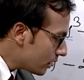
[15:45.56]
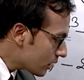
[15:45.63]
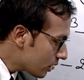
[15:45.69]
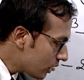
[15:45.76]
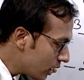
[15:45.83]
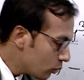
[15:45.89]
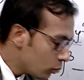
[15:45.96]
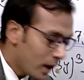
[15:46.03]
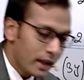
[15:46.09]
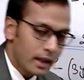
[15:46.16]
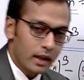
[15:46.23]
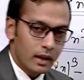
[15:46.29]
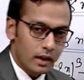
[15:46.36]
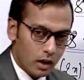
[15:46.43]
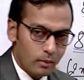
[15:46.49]
10y
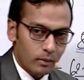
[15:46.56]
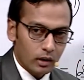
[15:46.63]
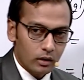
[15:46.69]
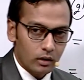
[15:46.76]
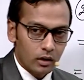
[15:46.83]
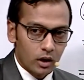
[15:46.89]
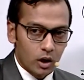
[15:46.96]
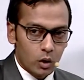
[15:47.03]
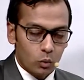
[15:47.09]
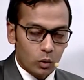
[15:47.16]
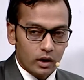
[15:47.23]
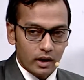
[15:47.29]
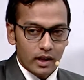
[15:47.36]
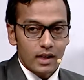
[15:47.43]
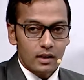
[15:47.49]
common, what
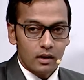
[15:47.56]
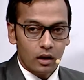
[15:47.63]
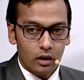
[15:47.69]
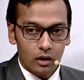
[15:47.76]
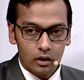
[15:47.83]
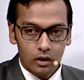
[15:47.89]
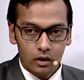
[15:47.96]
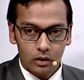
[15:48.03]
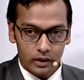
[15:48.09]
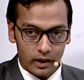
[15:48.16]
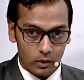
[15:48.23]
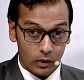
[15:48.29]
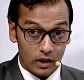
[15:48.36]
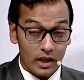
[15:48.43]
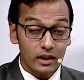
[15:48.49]

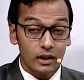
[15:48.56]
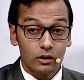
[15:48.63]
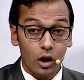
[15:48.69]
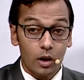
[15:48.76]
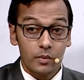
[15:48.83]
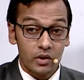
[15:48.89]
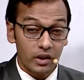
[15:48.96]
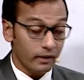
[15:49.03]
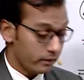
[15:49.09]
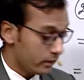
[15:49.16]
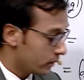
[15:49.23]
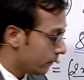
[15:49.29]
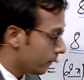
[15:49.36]
are the terms left